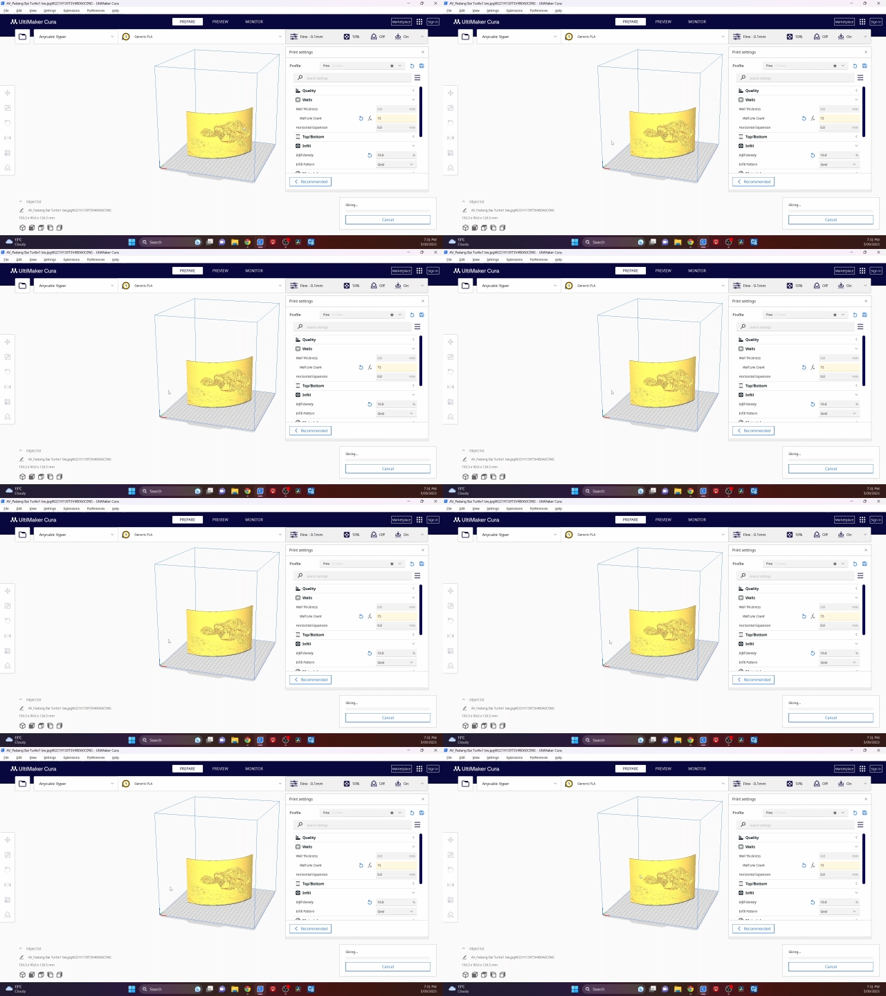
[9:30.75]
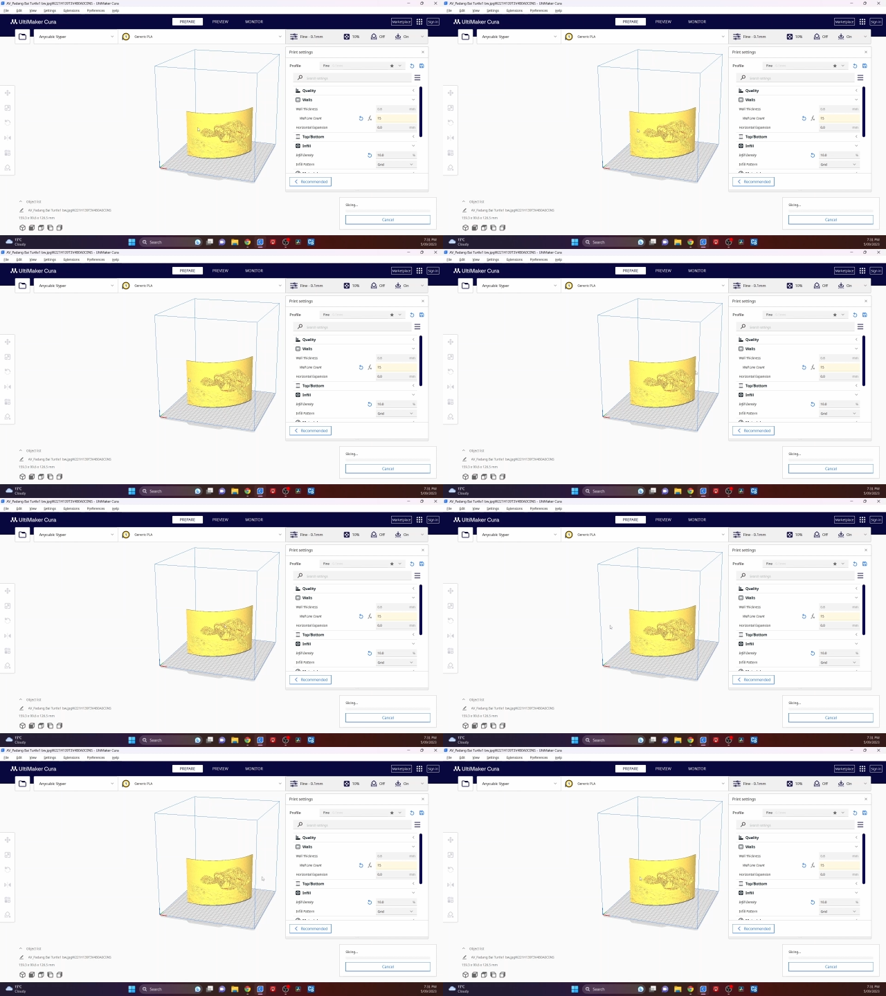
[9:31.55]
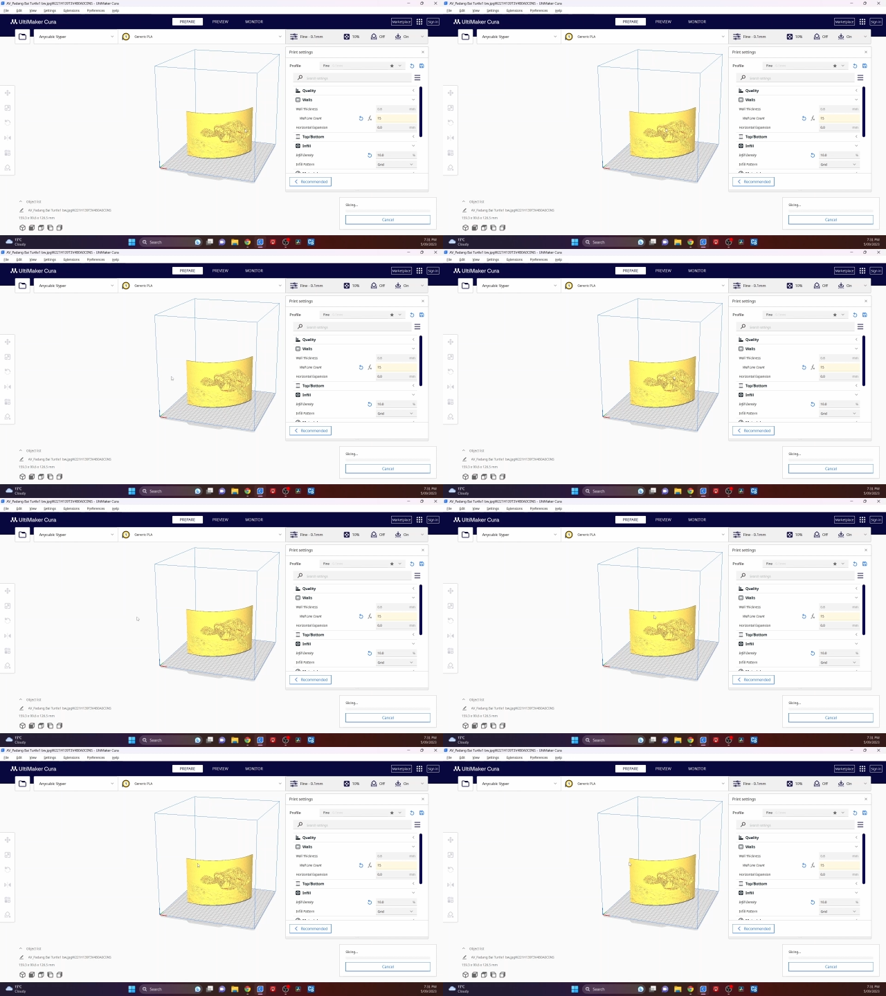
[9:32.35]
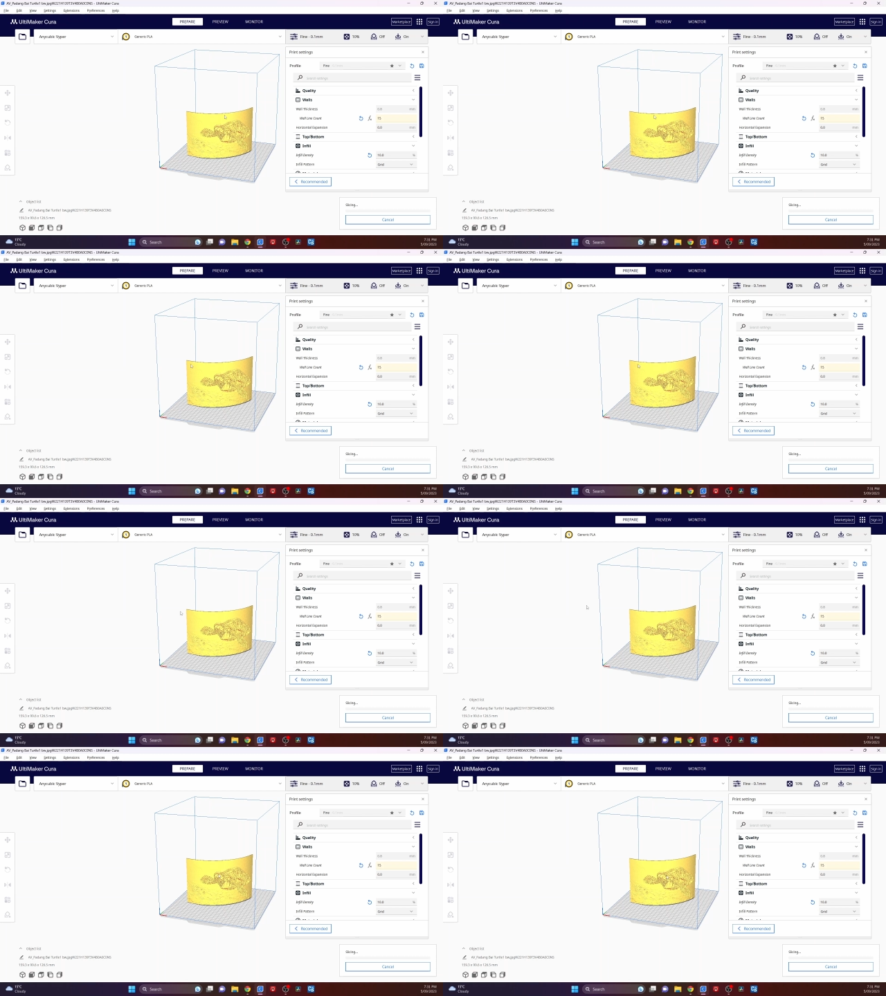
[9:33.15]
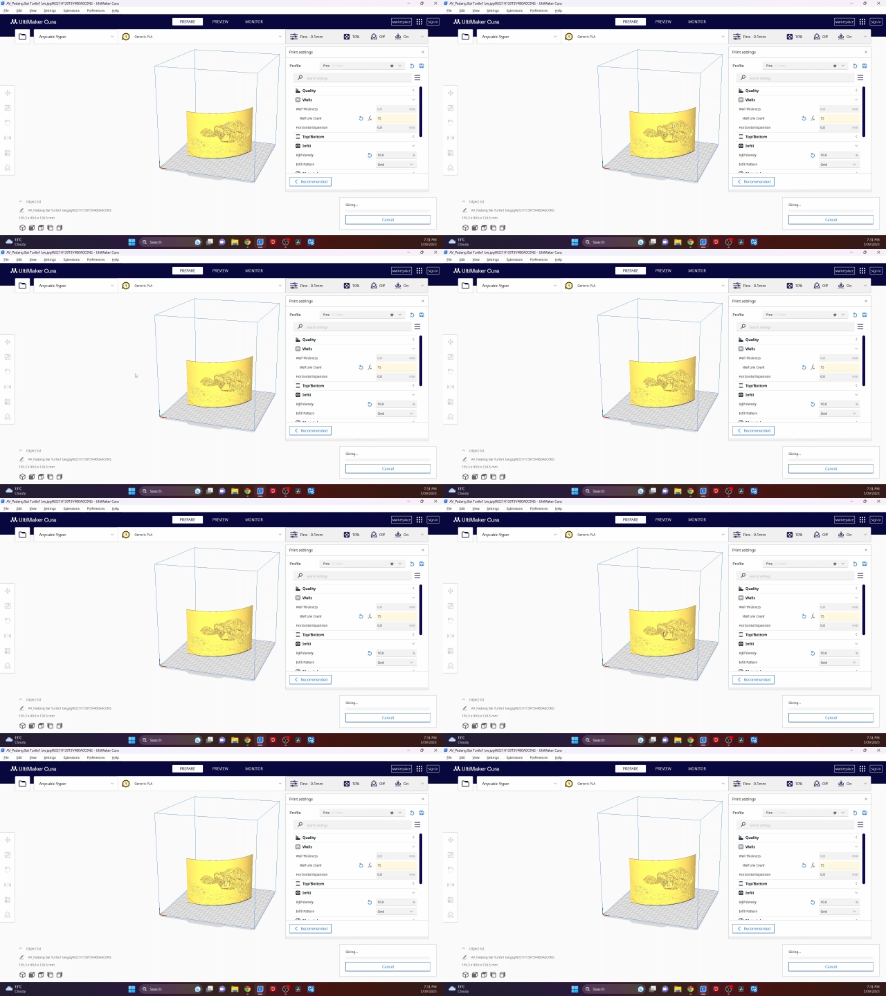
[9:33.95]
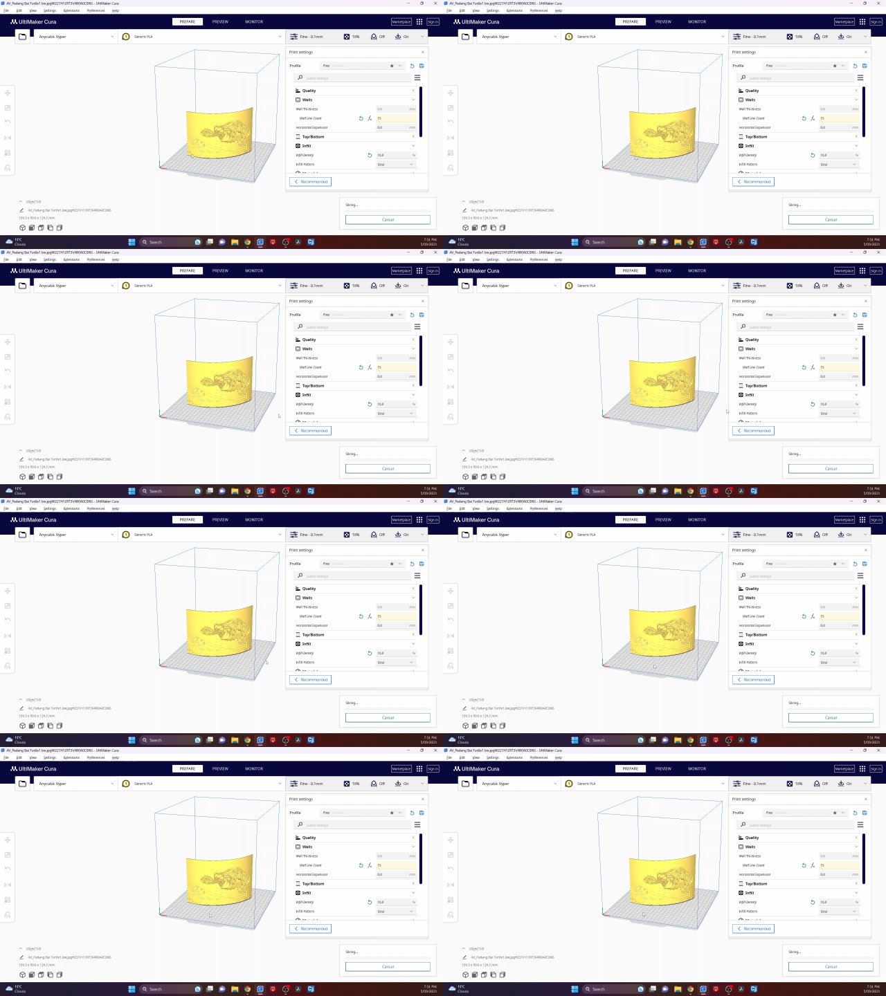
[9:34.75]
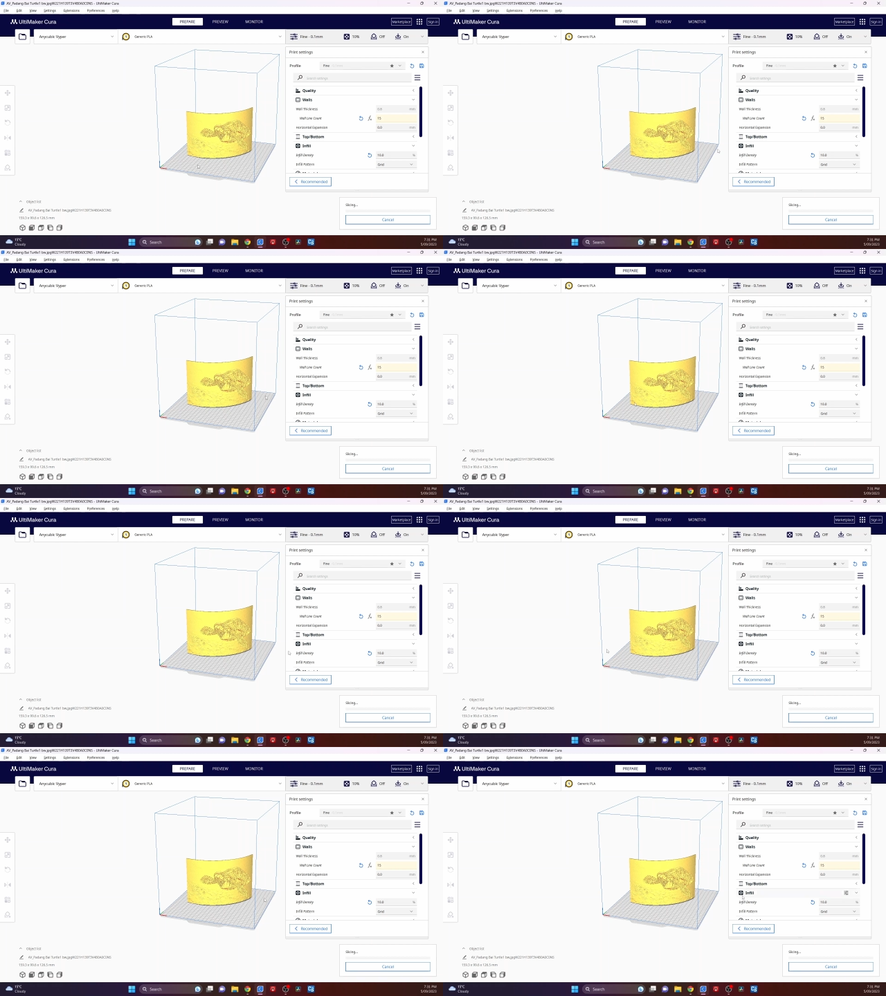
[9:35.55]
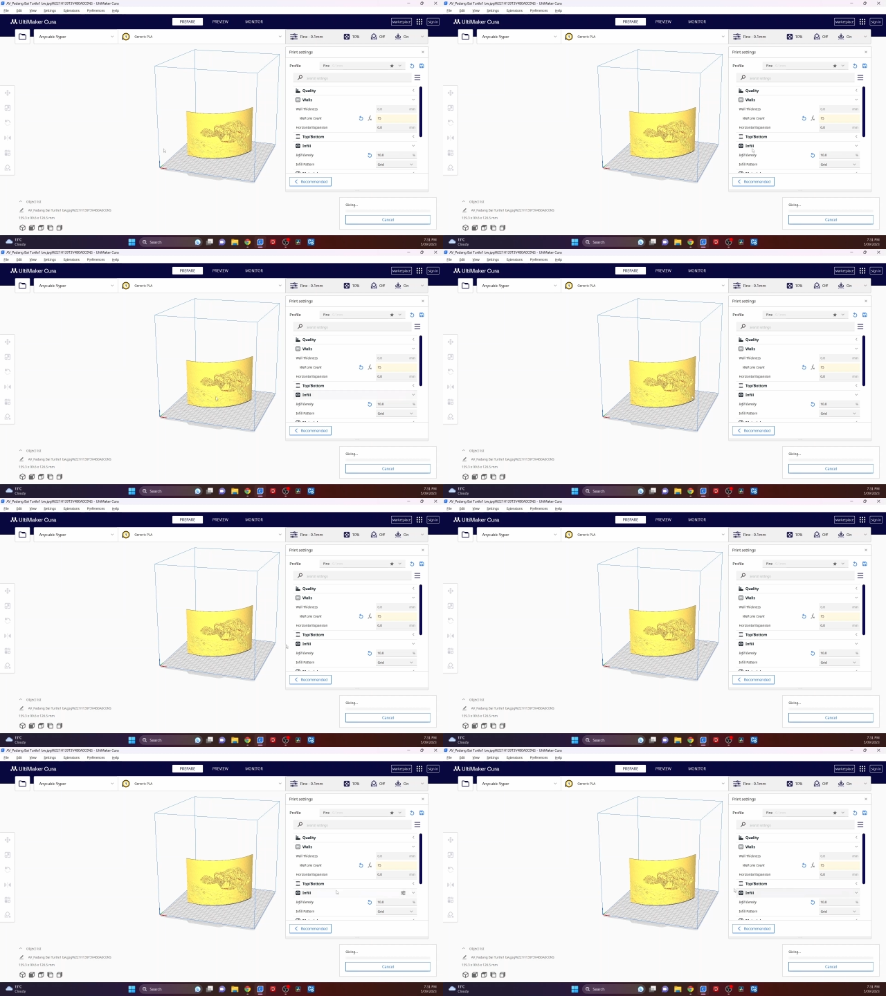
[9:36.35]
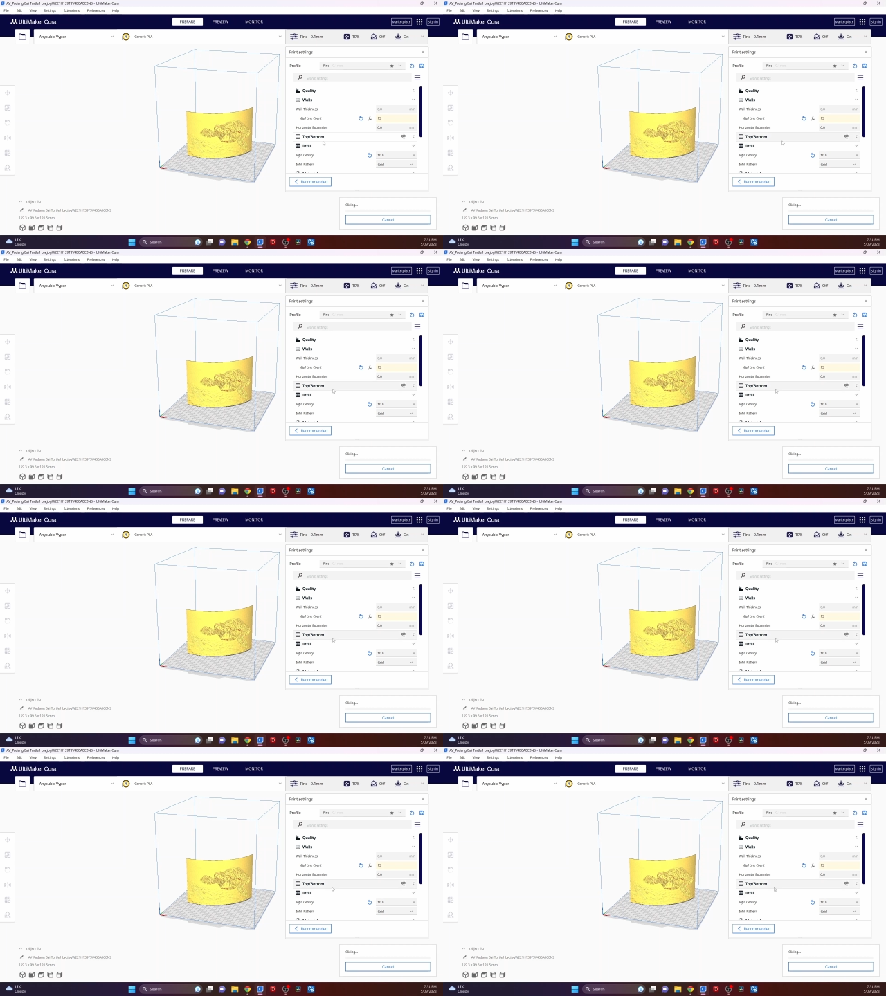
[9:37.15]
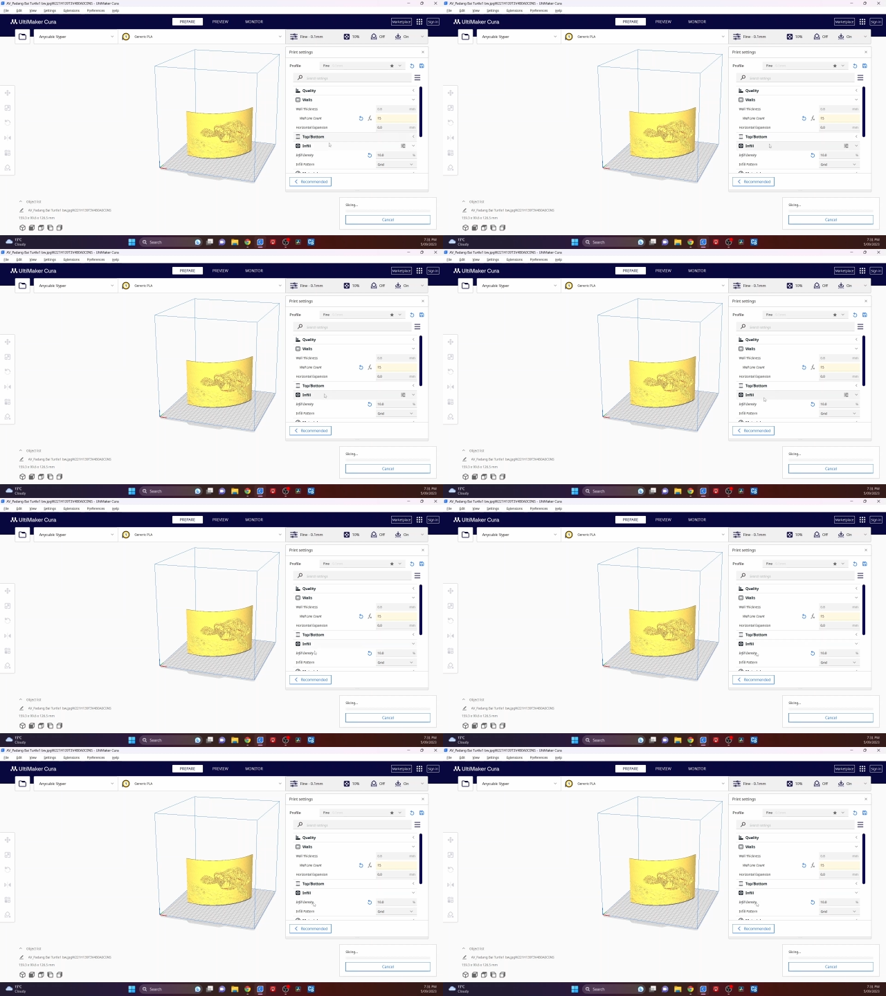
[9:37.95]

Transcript: Nobody's mouth can be seen.